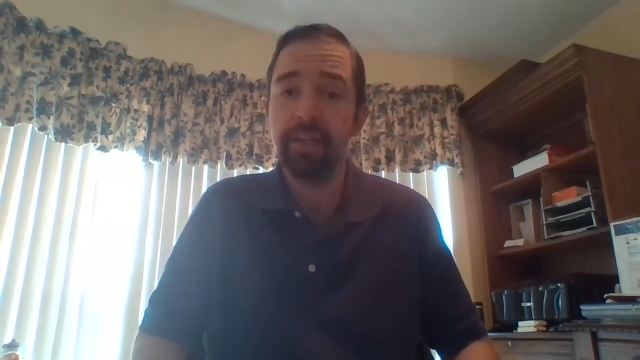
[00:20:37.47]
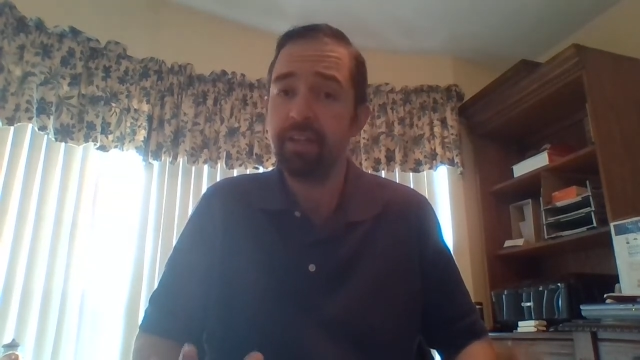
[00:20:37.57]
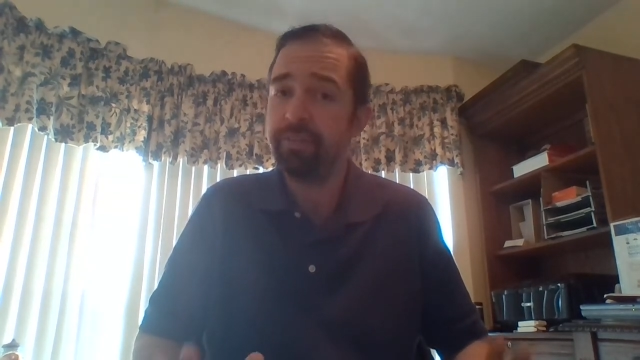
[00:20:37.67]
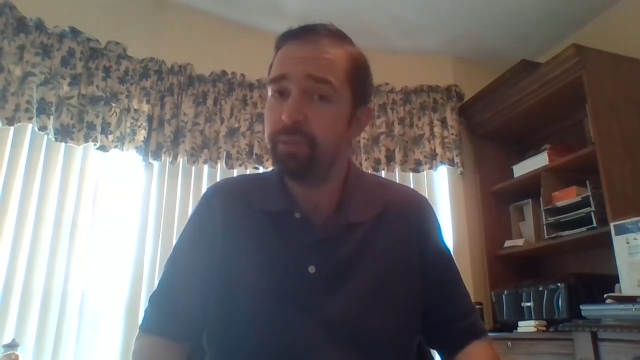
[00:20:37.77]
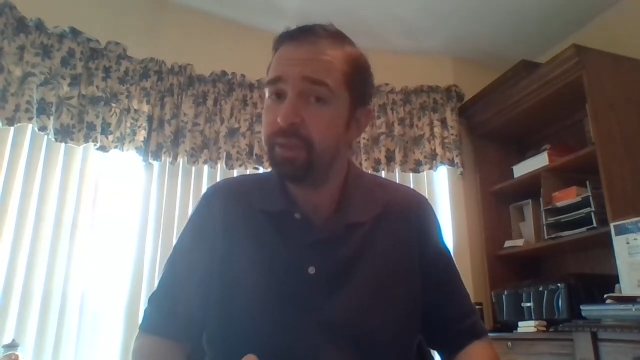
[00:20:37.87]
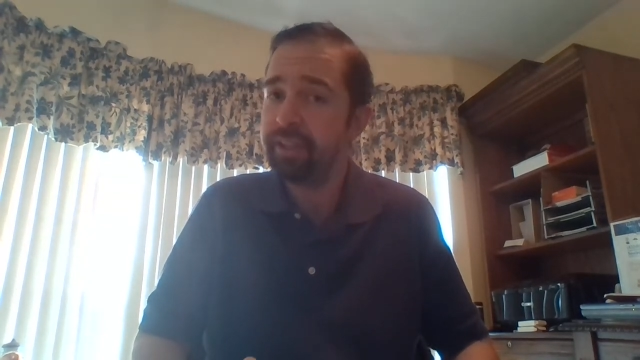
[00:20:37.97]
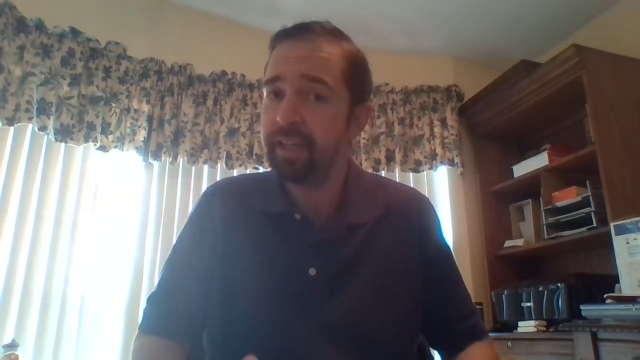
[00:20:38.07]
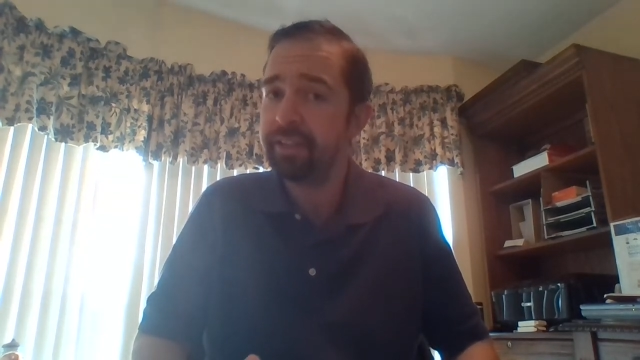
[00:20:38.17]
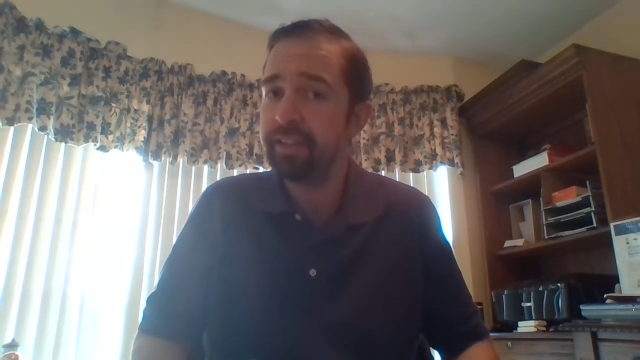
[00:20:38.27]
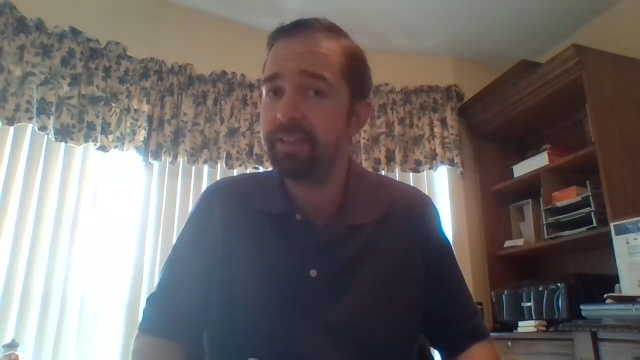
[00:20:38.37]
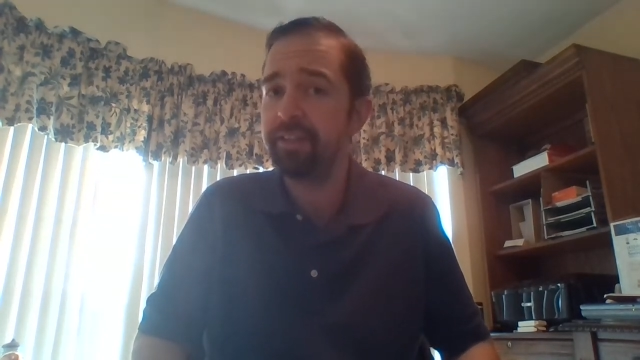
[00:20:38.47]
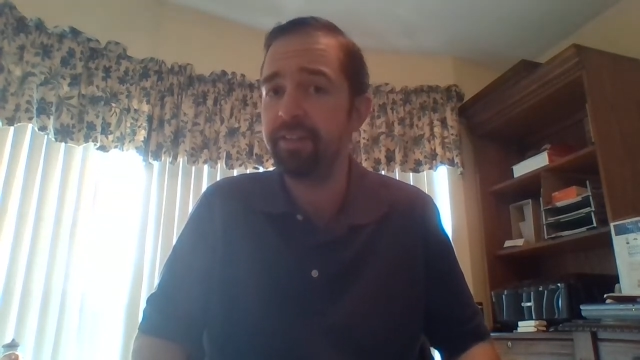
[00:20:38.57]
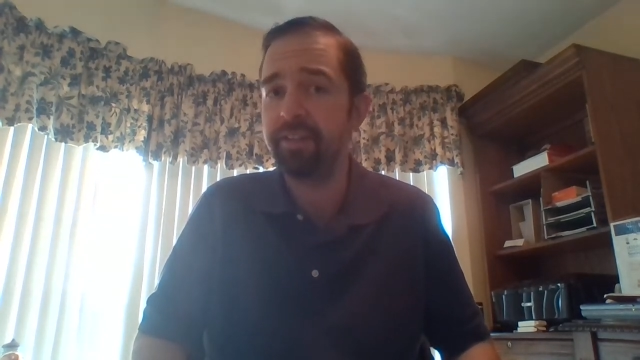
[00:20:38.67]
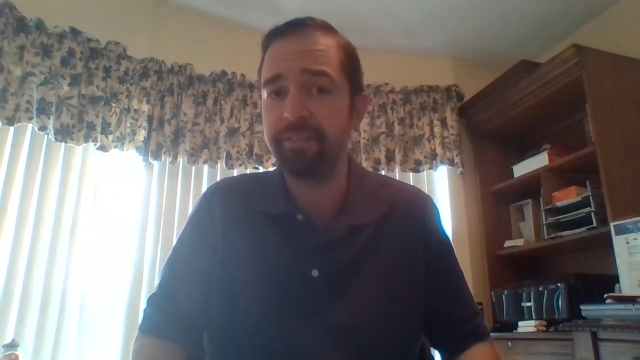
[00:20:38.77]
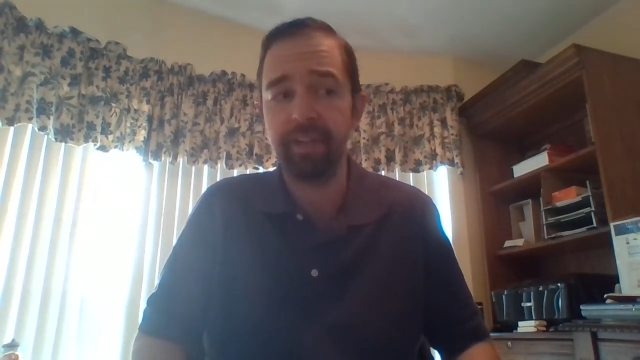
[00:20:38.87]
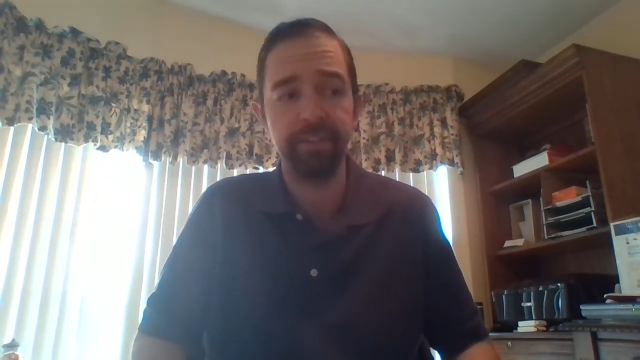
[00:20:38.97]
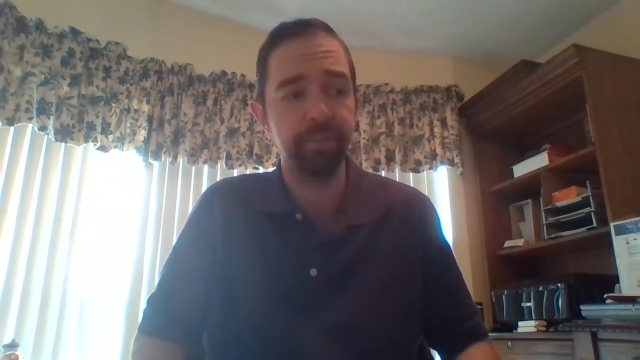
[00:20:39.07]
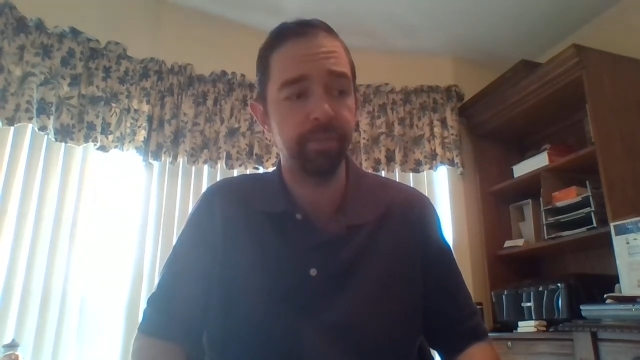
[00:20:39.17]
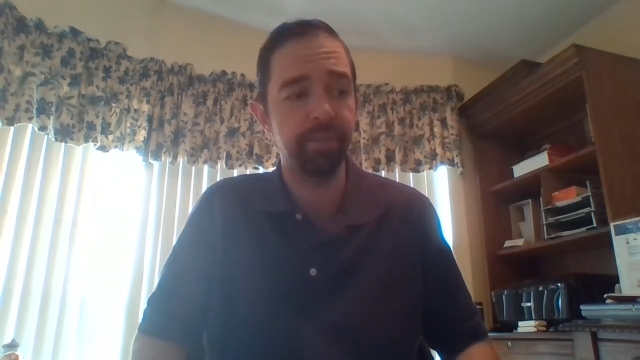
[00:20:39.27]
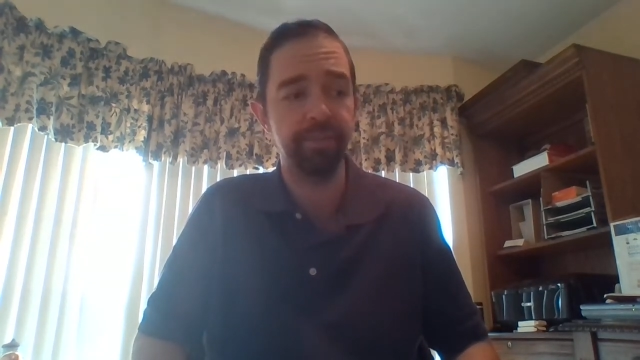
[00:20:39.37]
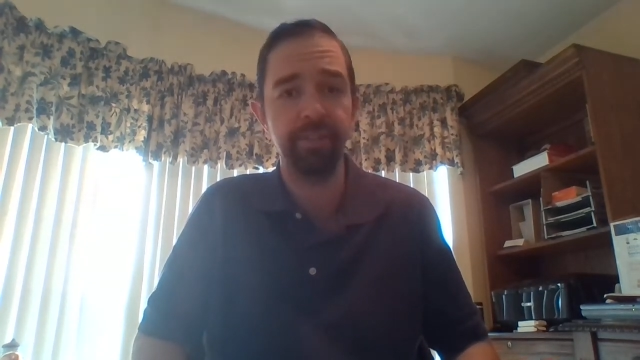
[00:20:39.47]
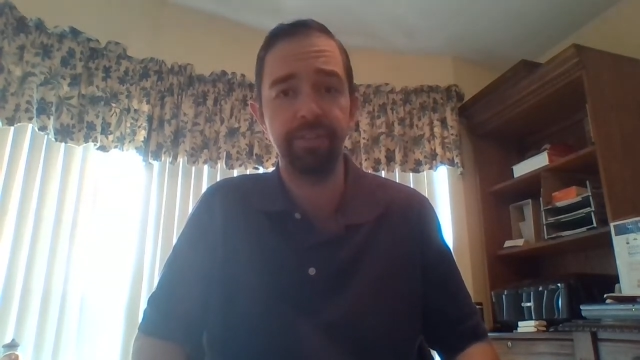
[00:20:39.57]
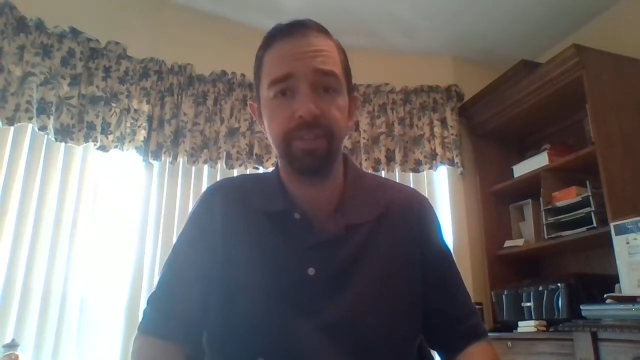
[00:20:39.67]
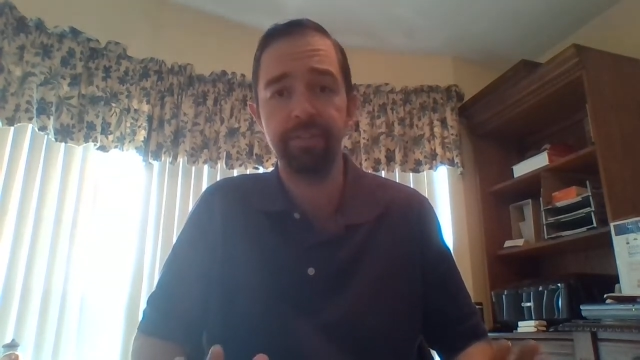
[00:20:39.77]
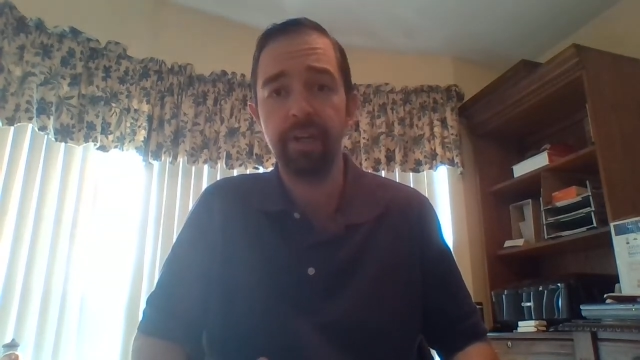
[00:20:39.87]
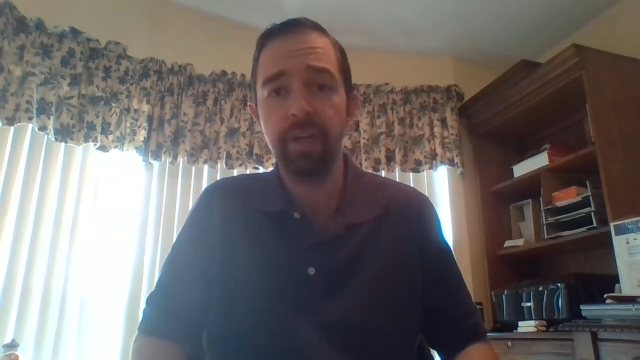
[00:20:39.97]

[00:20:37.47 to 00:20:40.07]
you've really got to get into the divine simplicity stuff.